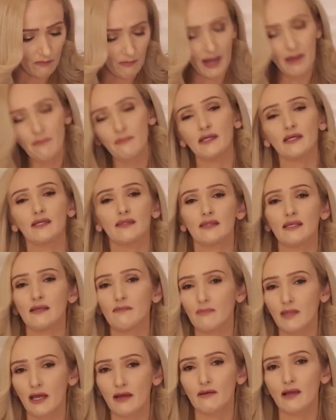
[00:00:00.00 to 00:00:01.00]
might be a
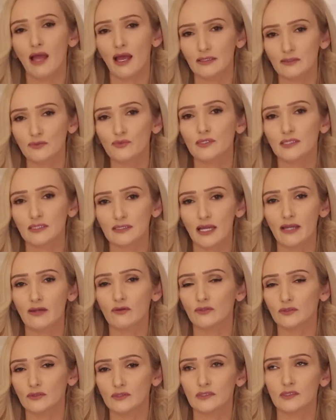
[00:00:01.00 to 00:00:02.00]
theme that has
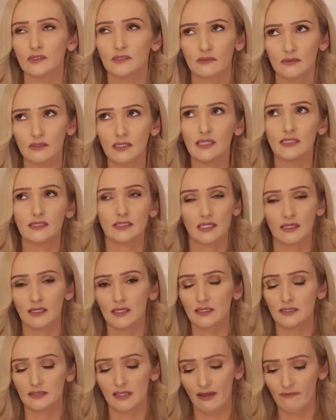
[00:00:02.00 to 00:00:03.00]
recycled into
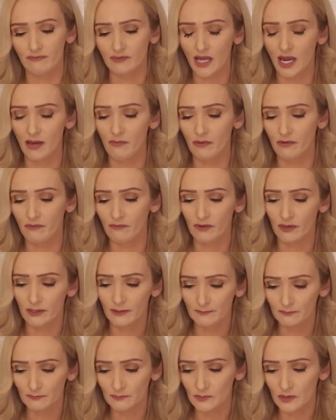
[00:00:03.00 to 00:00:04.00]
this lifetime of
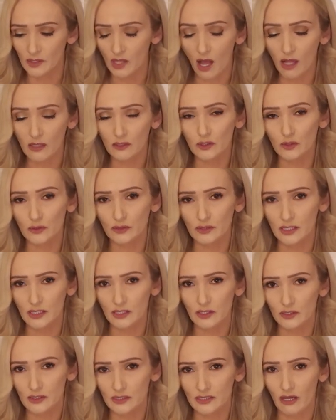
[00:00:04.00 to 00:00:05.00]
not losing
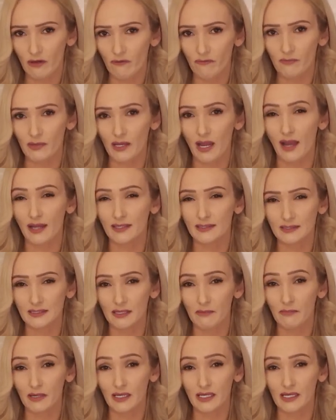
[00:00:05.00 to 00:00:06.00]
yourself behind
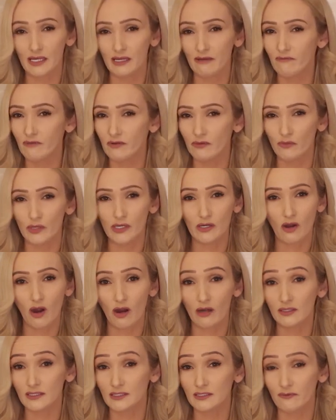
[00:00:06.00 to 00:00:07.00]
somebody, even
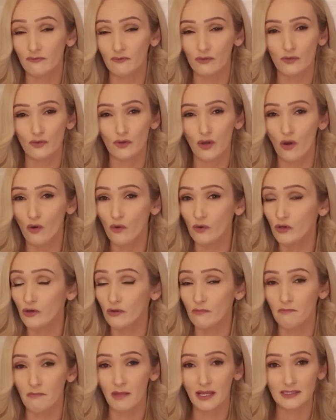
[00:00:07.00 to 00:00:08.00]
regardless if you know
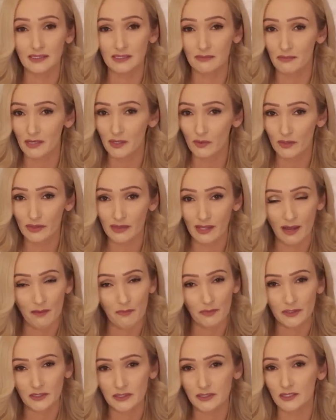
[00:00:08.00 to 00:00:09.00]
you're meant to be with that
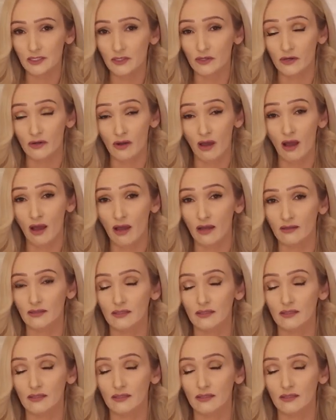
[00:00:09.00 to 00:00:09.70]
person or not.